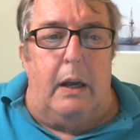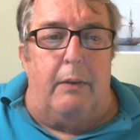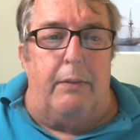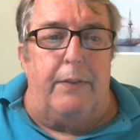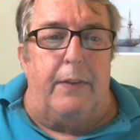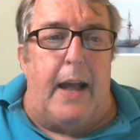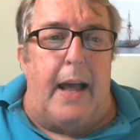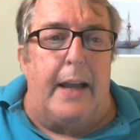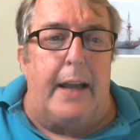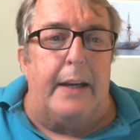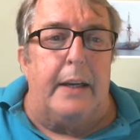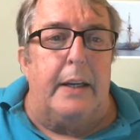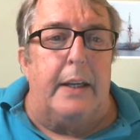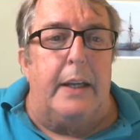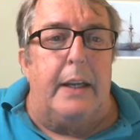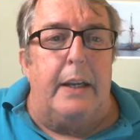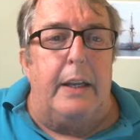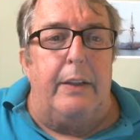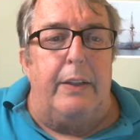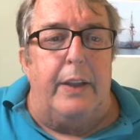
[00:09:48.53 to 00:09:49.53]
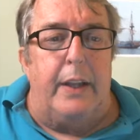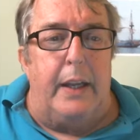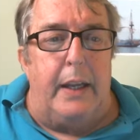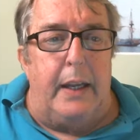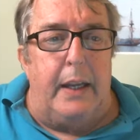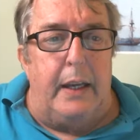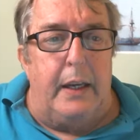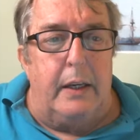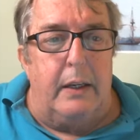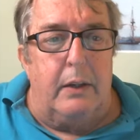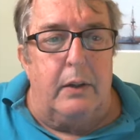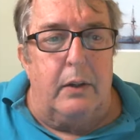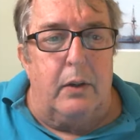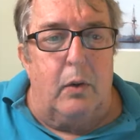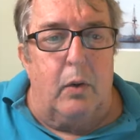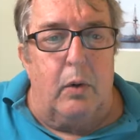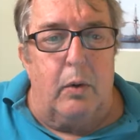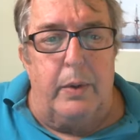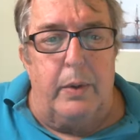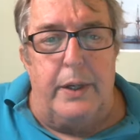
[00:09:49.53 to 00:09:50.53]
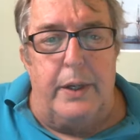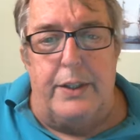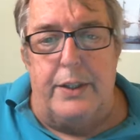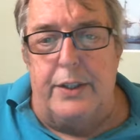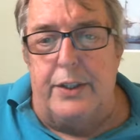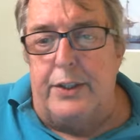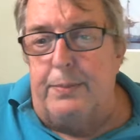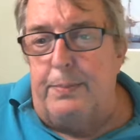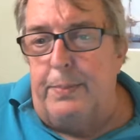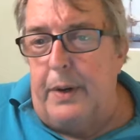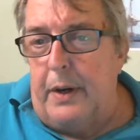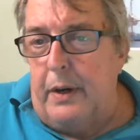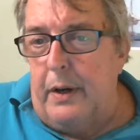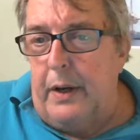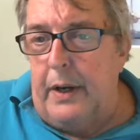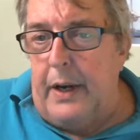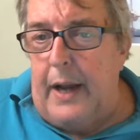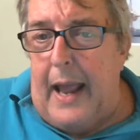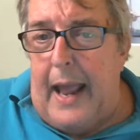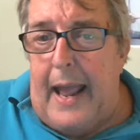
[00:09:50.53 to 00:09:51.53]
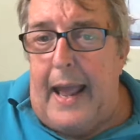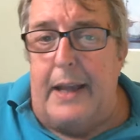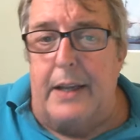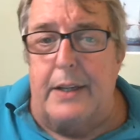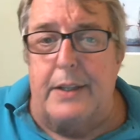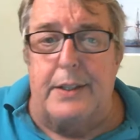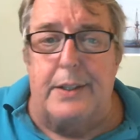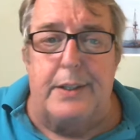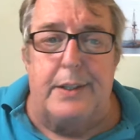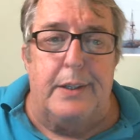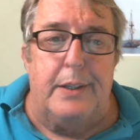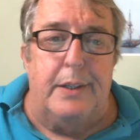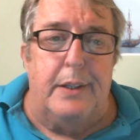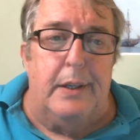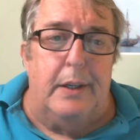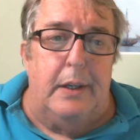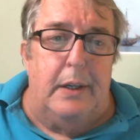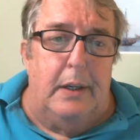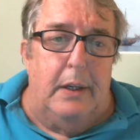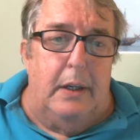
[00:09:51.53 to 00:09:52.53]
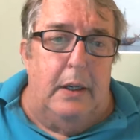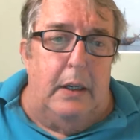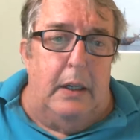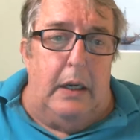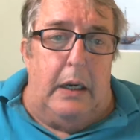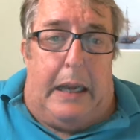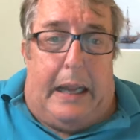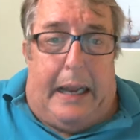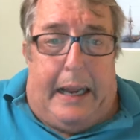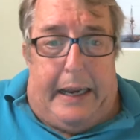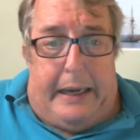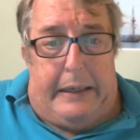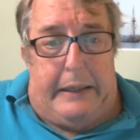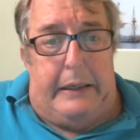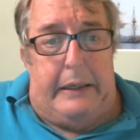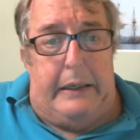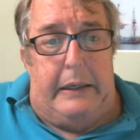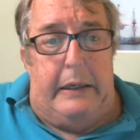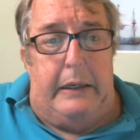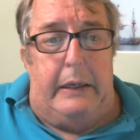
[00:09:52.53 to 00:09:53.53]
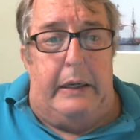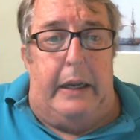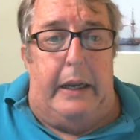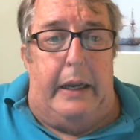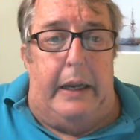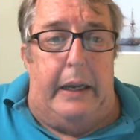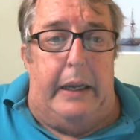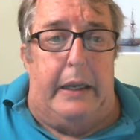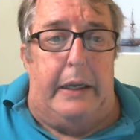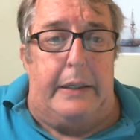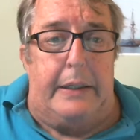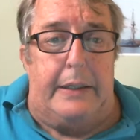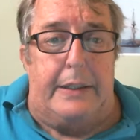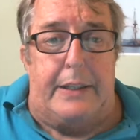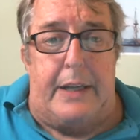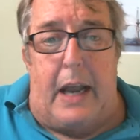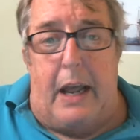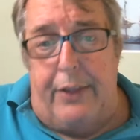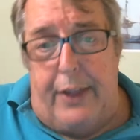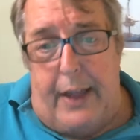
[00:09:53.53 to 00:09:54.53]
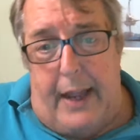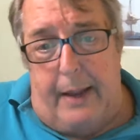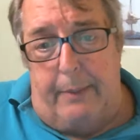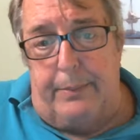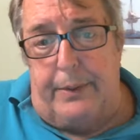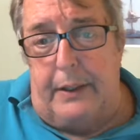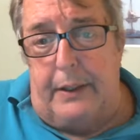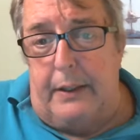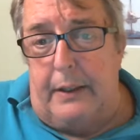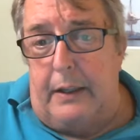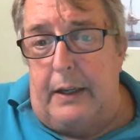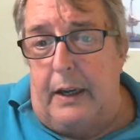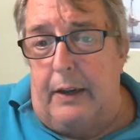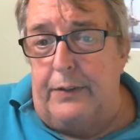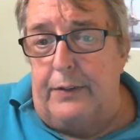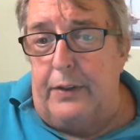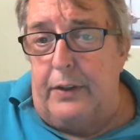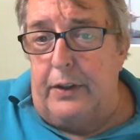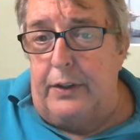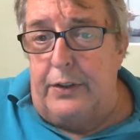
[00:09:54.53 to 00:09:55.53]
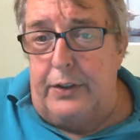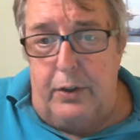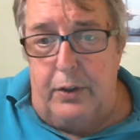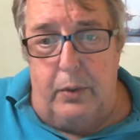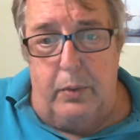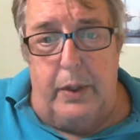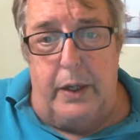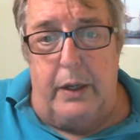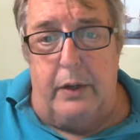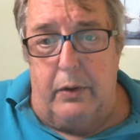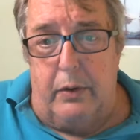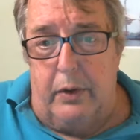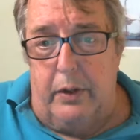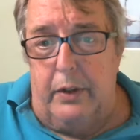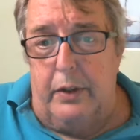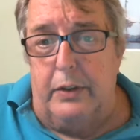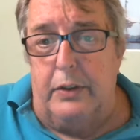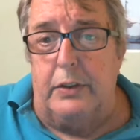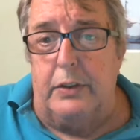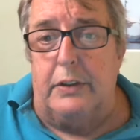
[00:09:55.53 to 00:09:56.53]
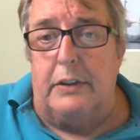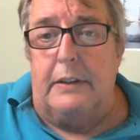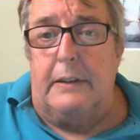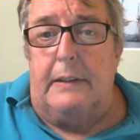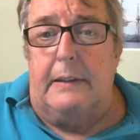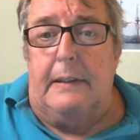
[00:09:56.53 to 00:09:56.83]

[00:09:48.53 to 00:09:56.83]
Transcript: Finally, the Norwegian Spirit has landed in Southampton after a 2-week cruise.